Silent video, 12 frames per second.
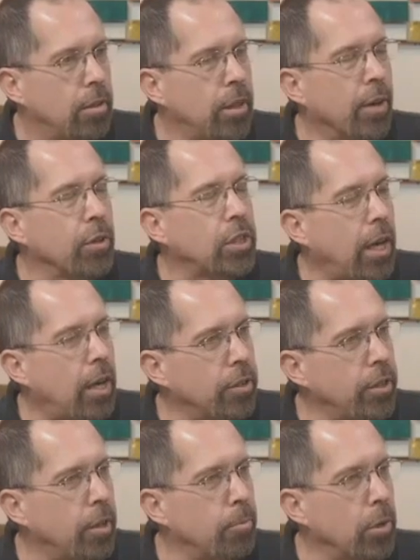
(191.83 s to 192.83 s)
Never dial the
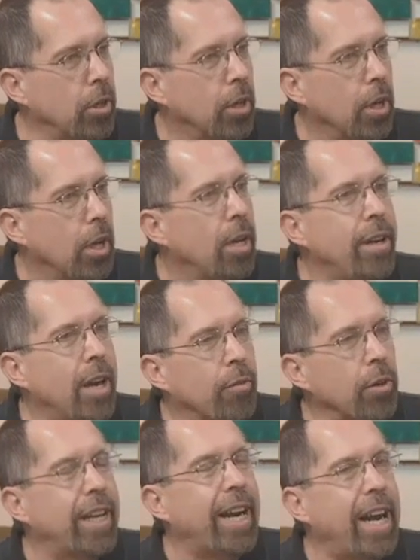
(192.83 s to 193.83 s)
number.
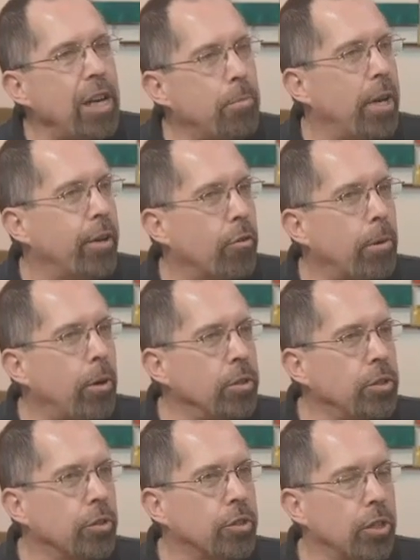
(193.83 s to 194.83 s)
Never let anybody remote
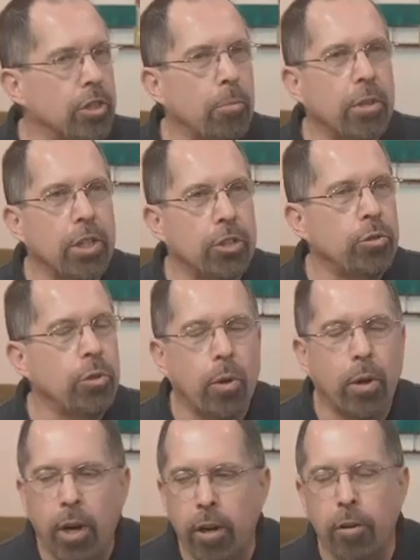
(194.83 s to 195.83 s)
into your system unless you know
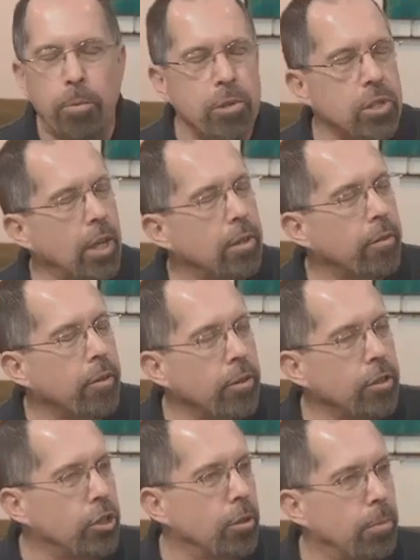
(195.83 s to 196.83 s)
100% that they're
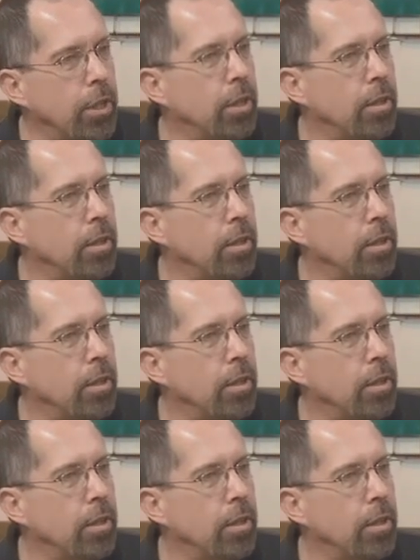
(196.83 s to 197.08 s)
legitimate.